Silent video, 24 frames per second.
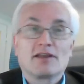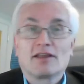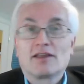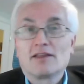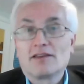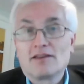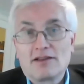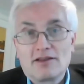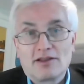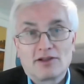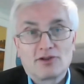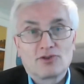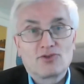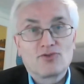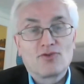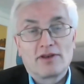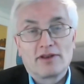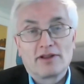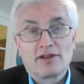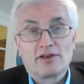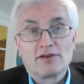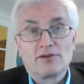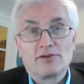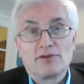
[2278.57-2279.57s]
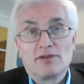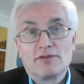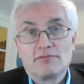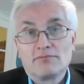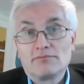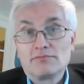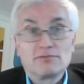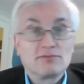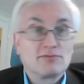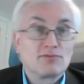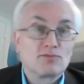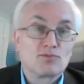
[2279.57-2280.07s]
They can electronically
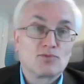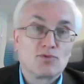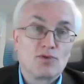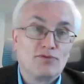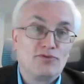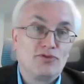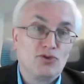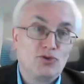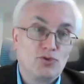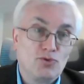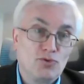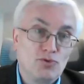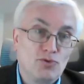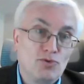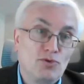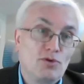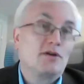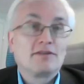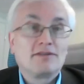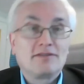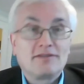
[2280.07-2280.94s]
review,